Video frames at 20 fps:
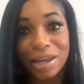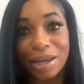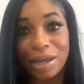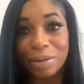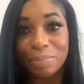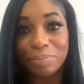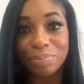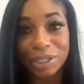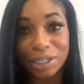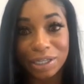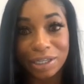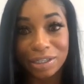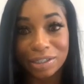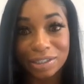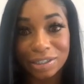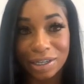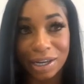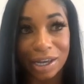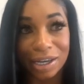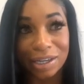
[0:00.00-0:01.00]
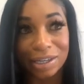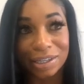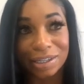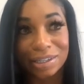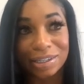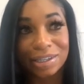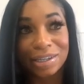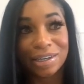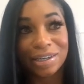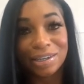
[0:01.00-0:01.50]
and bleach, like,
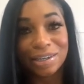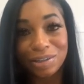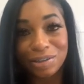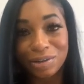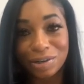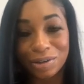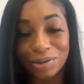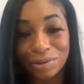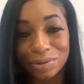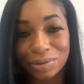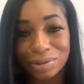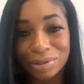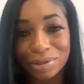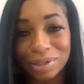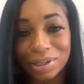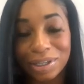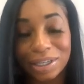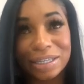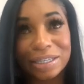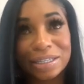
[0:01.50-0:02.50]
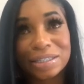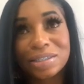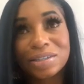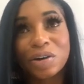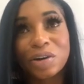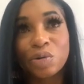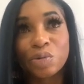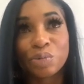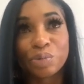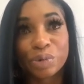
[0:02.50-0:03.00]
you know, it's
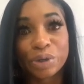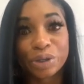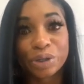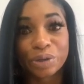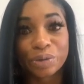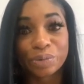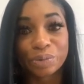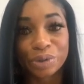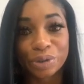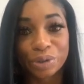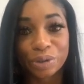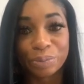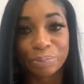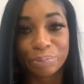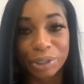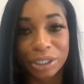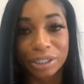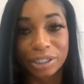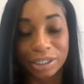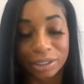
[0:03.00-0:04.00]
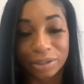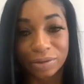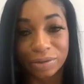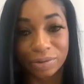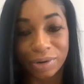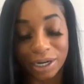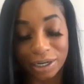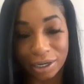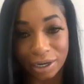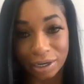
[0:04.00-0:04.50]
a real, real big deal
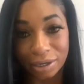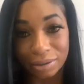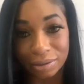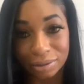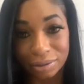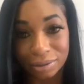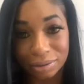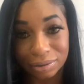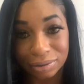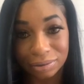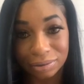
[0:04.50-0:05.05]
right now.